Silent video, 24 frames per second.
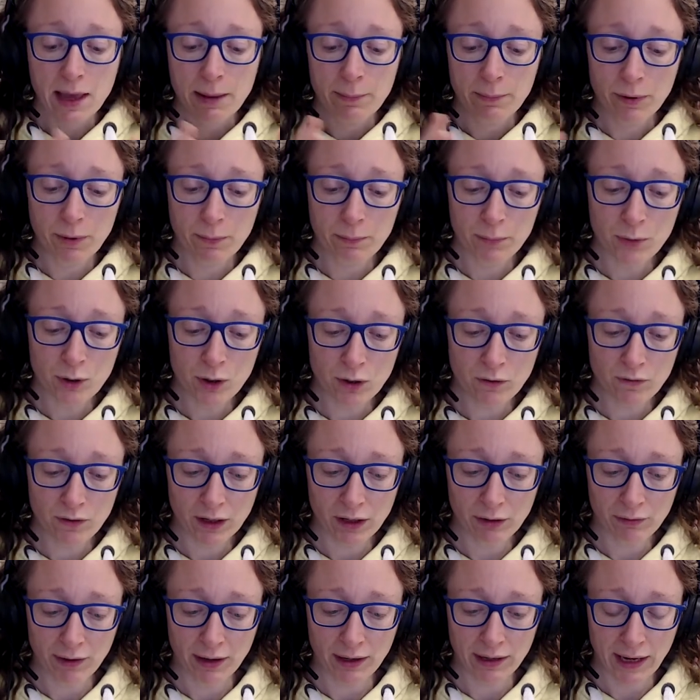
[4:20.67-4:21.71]
But moving
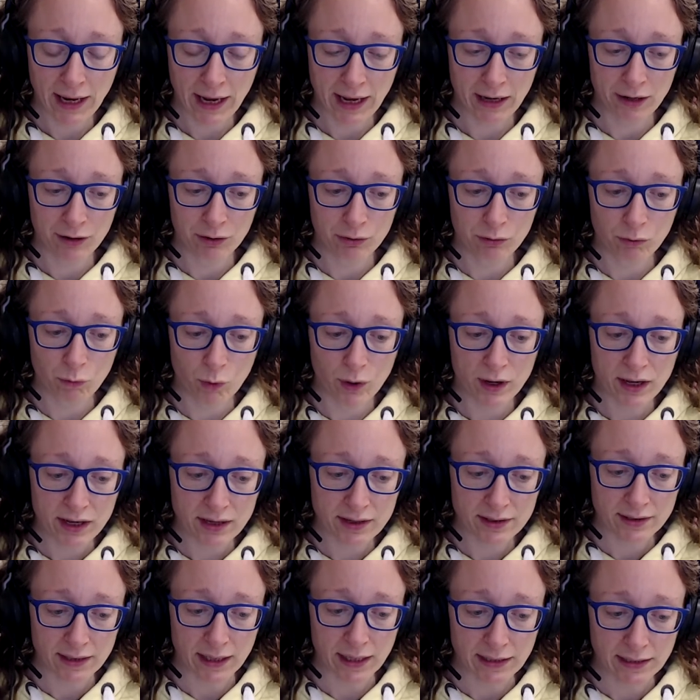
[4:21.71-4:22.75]
around how we
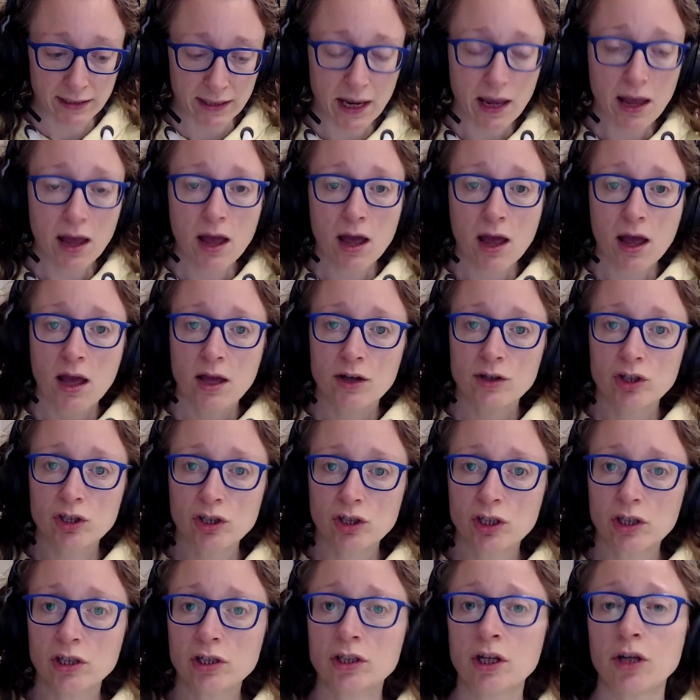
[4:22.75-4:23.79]
sit. Just
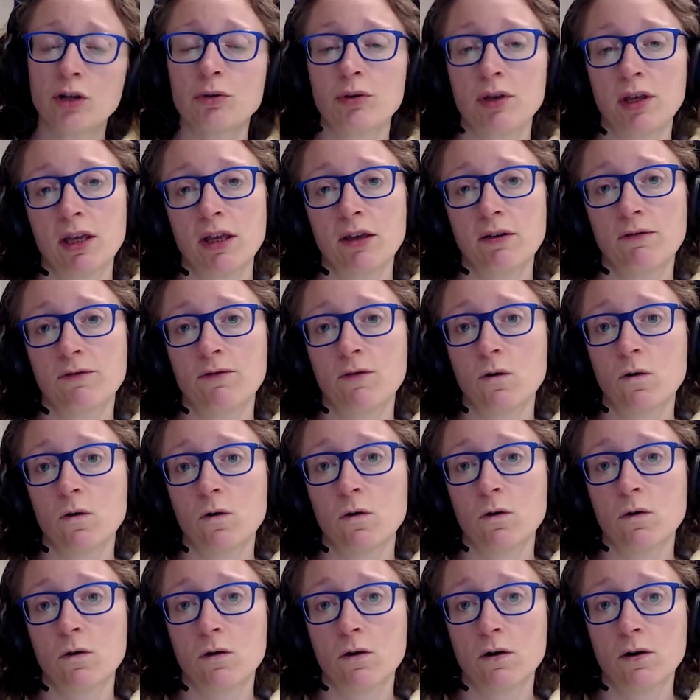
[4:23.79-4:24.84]
a note here
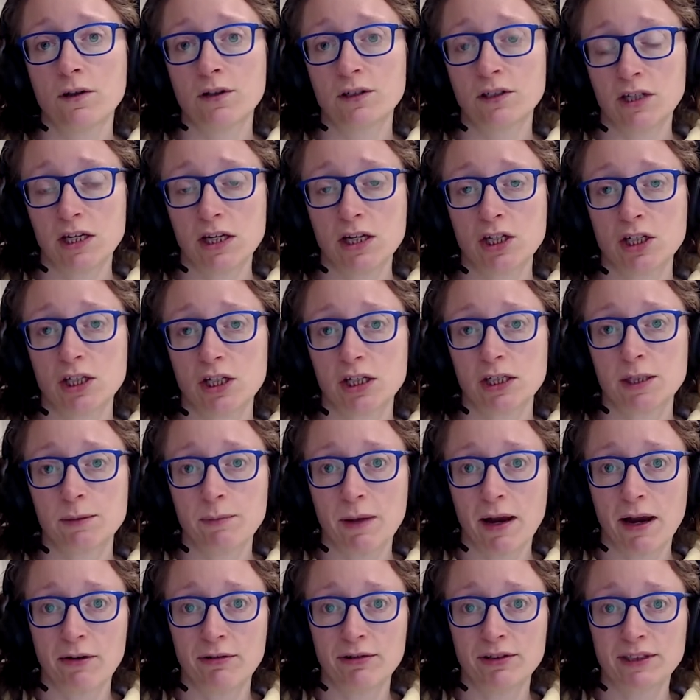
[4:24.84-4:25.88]
for teachers,
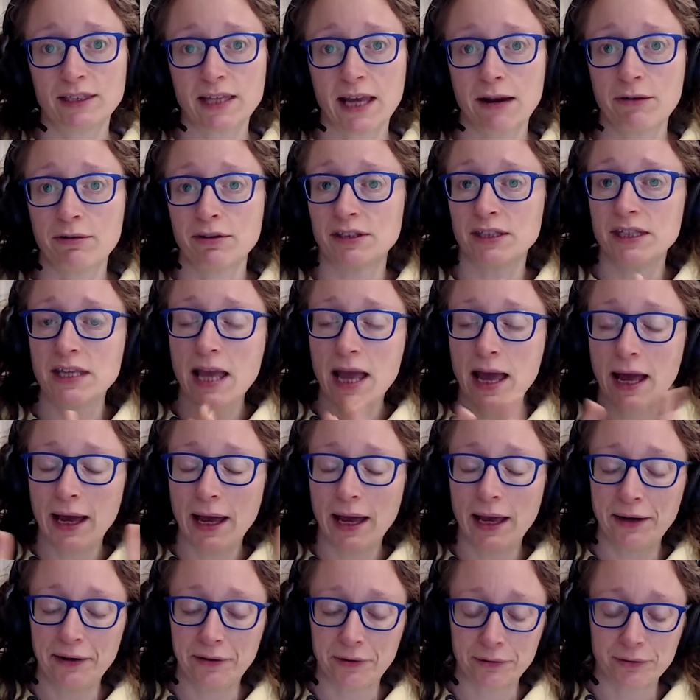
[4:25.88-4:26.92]
parents, carers, the
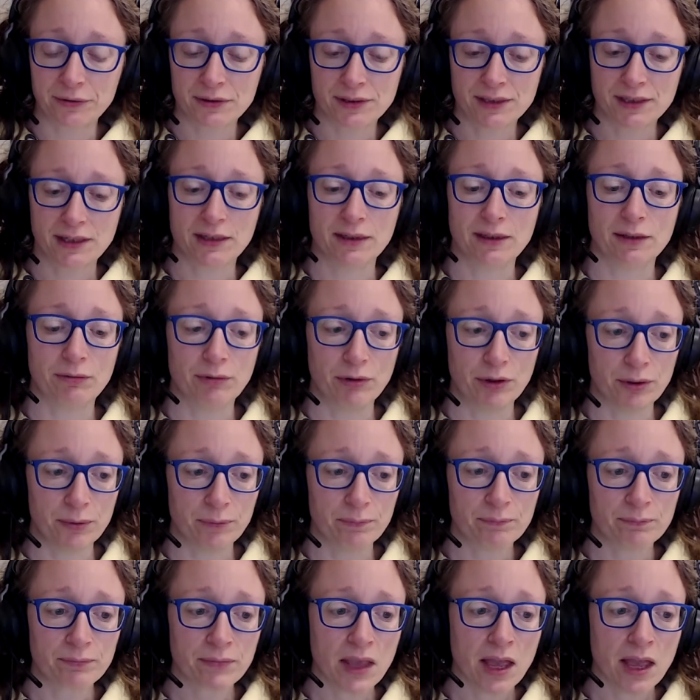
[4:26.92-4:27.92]
adults in the room.